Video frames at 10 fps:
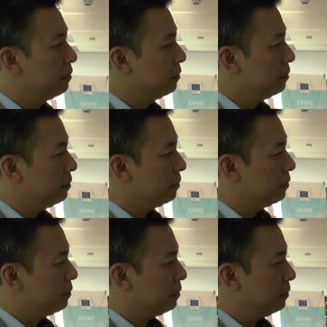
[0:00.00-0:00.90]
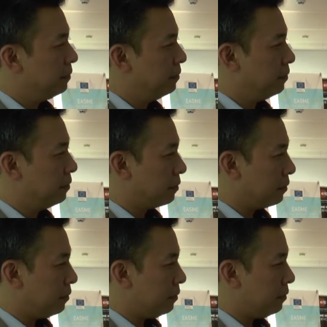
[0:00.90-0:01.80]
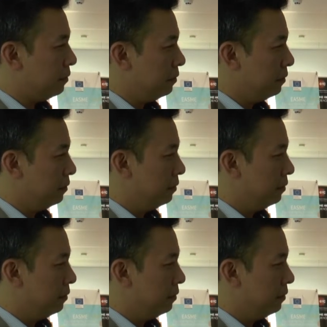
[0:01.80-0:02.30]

The person shown says nothing.